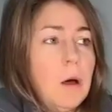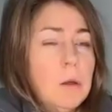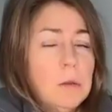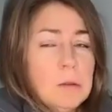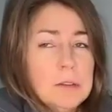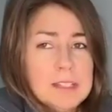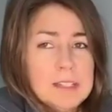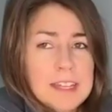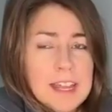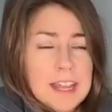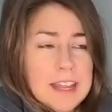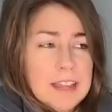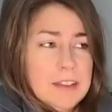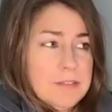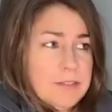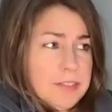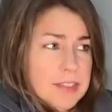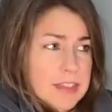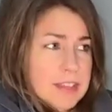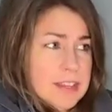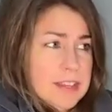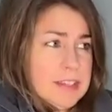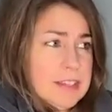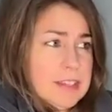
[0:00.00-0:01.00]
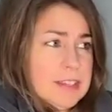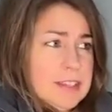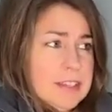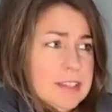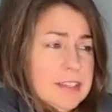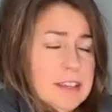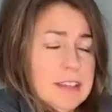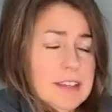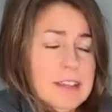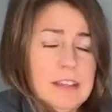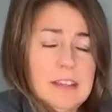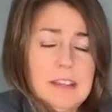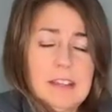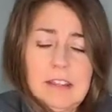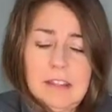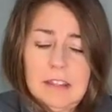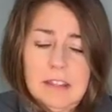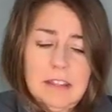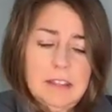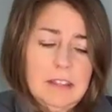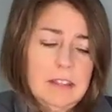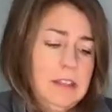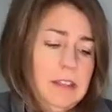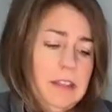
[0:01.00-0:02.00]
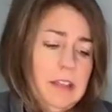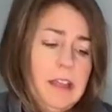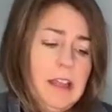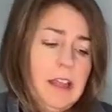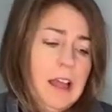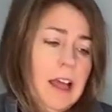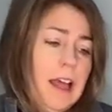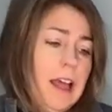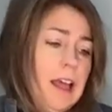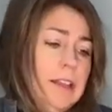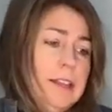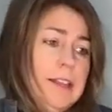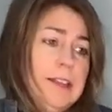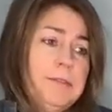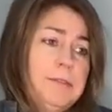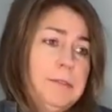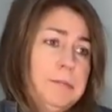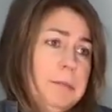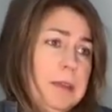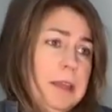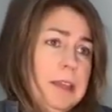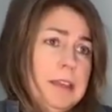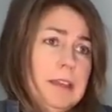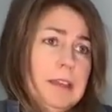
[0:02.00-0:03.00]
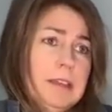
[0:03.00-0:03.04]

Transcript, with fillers: A whole day of this? I'll never